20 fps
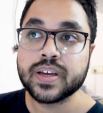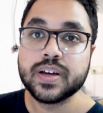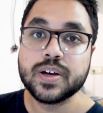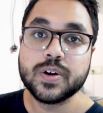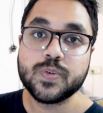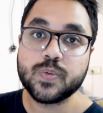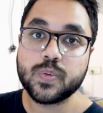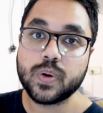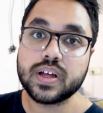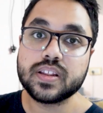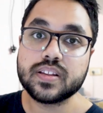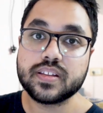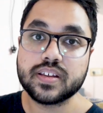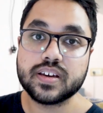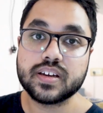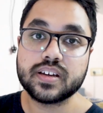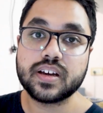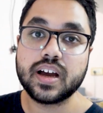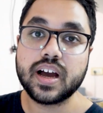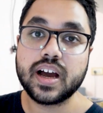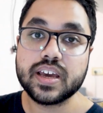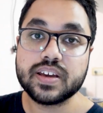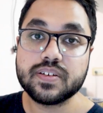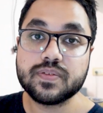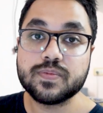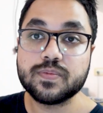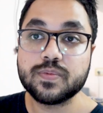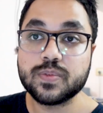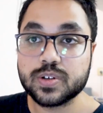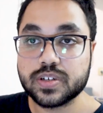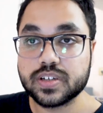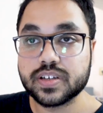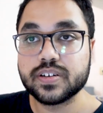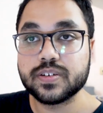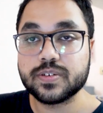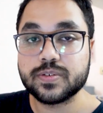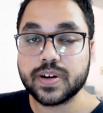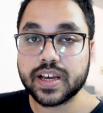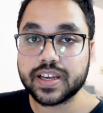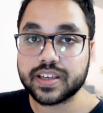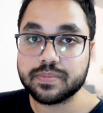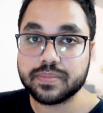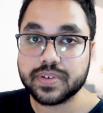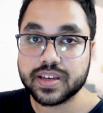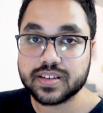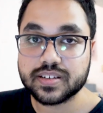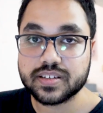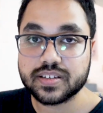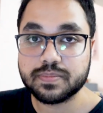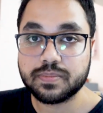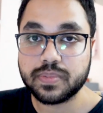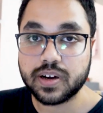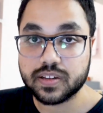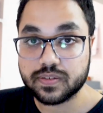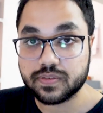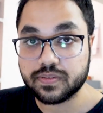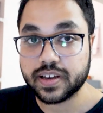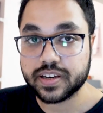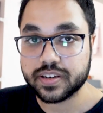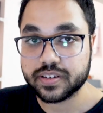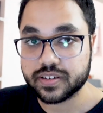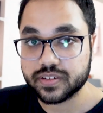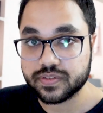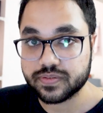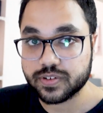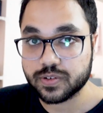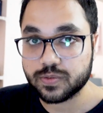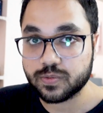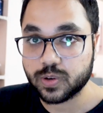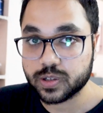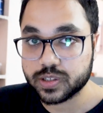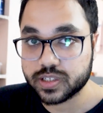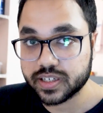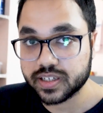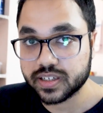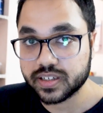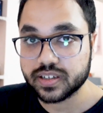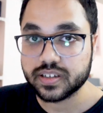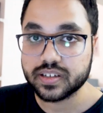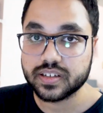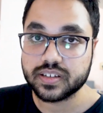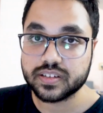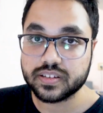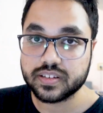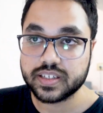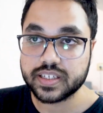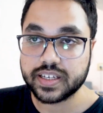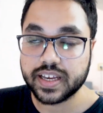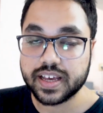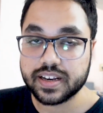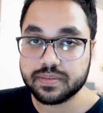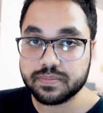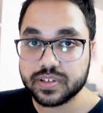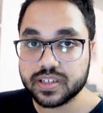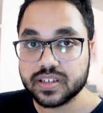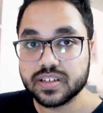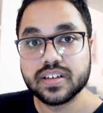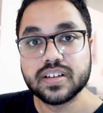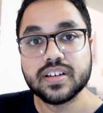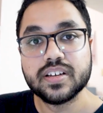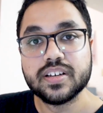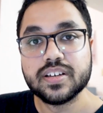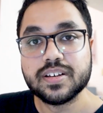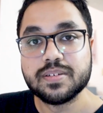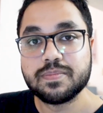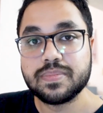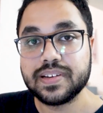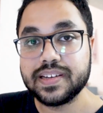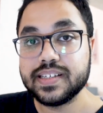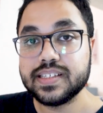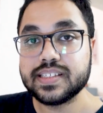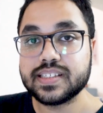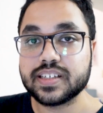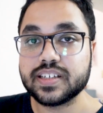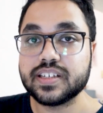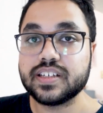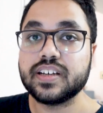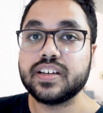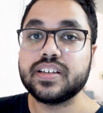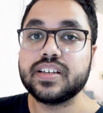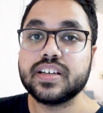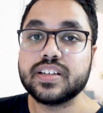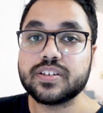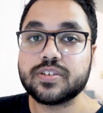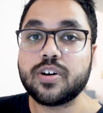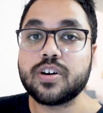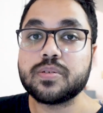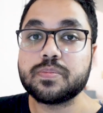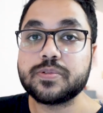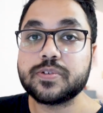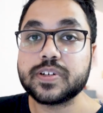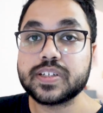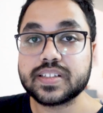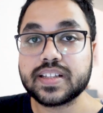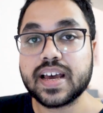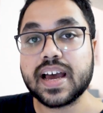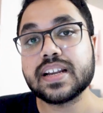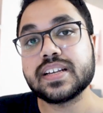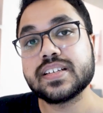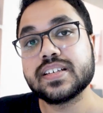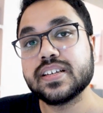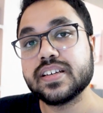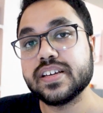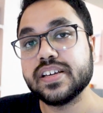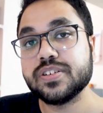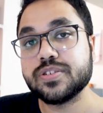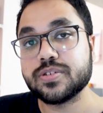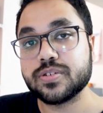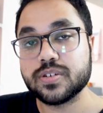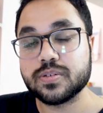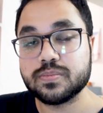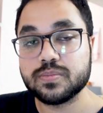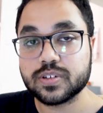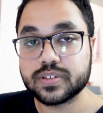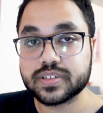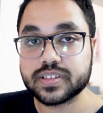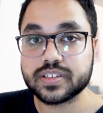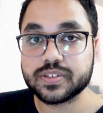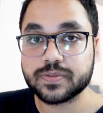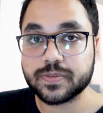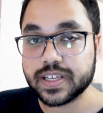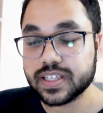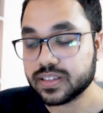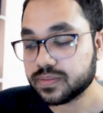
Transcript: One thing I would recommend Pathfinder if you're watching the academy, please incorporate that into your books as well.